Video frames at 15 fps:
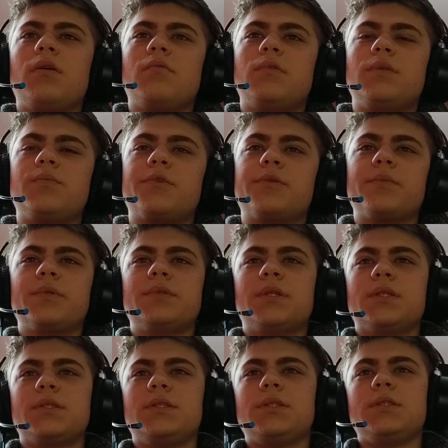what problem
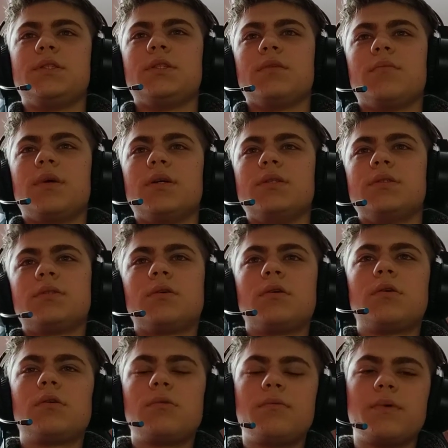does digital money
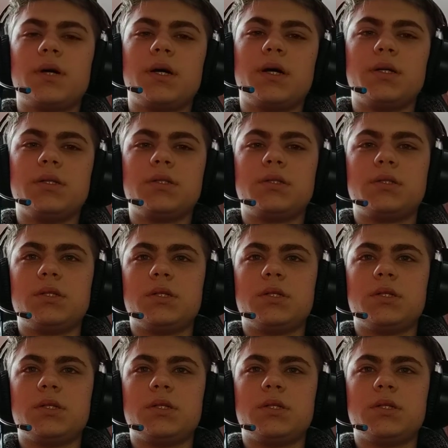solve, and